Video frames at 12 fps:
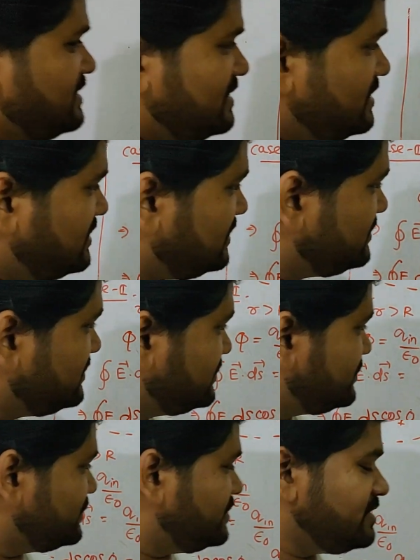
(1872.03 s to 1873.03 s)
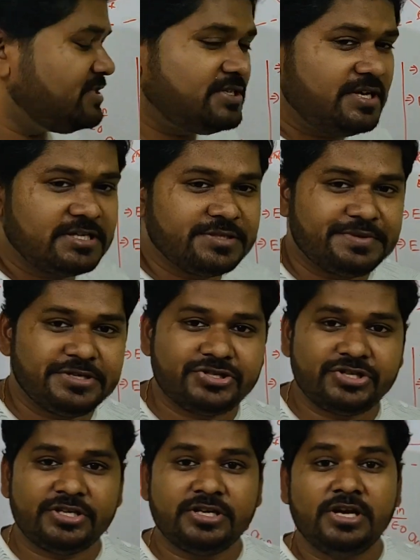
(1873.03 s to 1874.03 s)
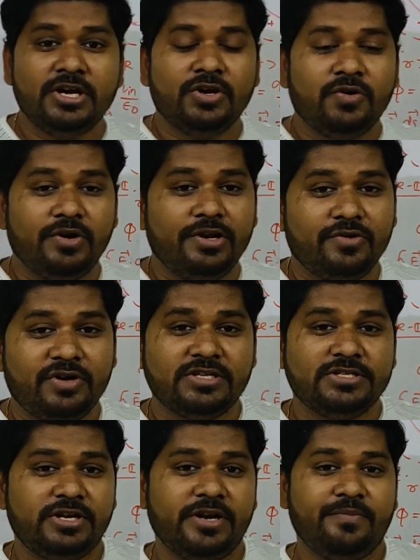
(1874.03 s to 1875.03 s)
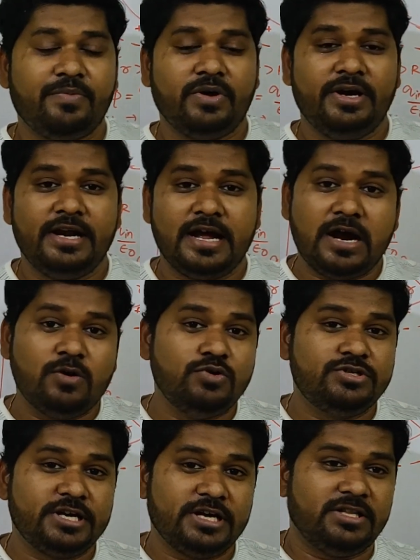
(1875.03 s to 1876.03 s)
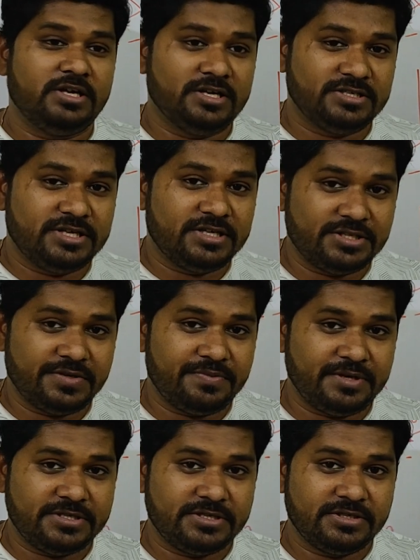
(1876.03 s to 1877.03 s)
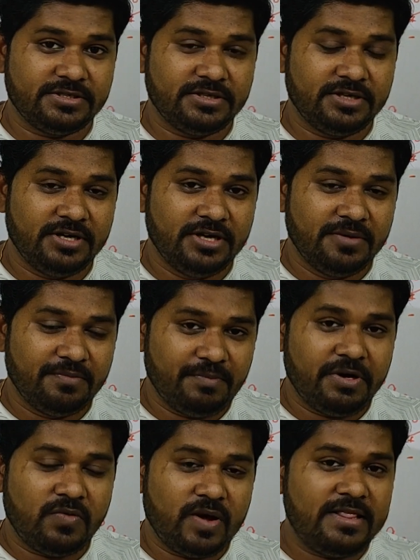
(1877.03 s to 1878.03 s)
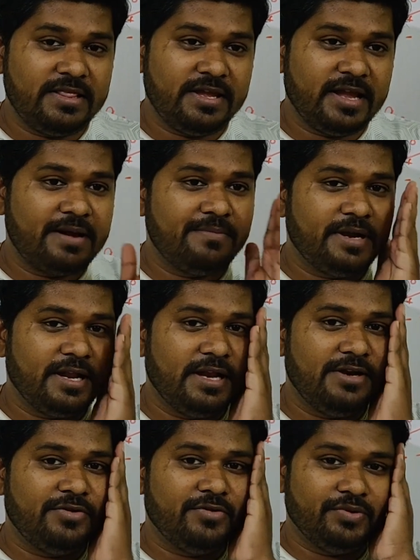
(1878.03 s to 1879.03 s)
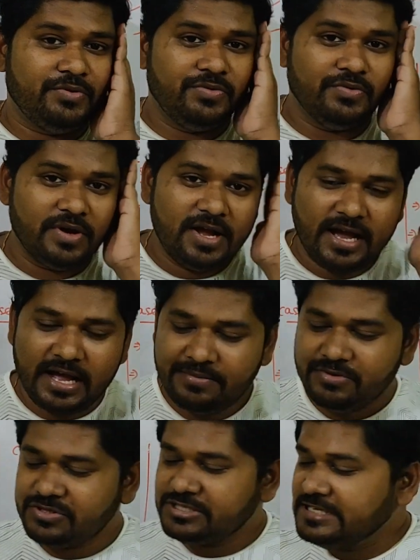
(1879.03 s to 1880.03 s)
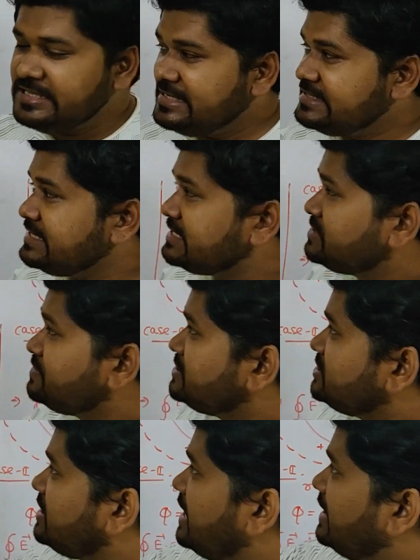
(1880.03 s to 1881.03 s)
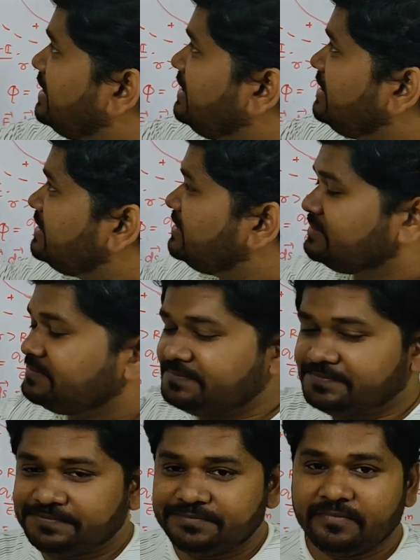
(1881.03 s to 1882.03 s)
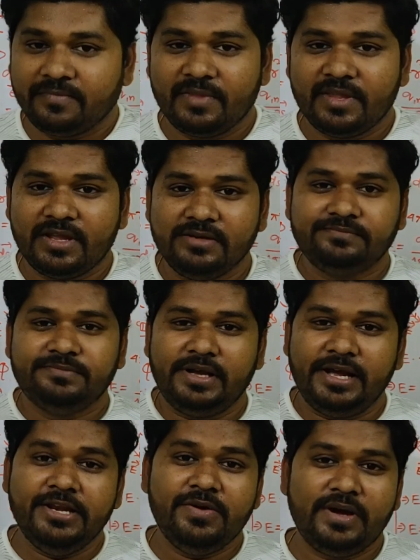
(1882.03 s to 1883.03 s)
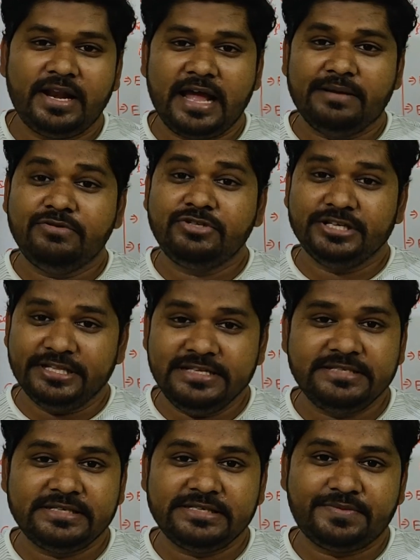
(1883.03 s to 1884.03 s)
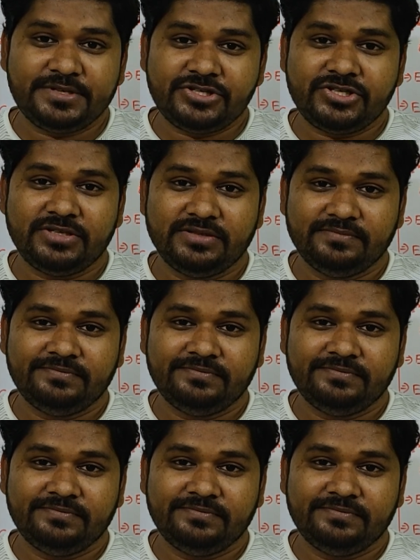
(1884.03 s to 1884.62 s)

it clear? So this is the expression when you consider a point outside the Gaussian surface. But one thing I am telling to you, have you seen this expression earlier? Anywhere have you seen this expression?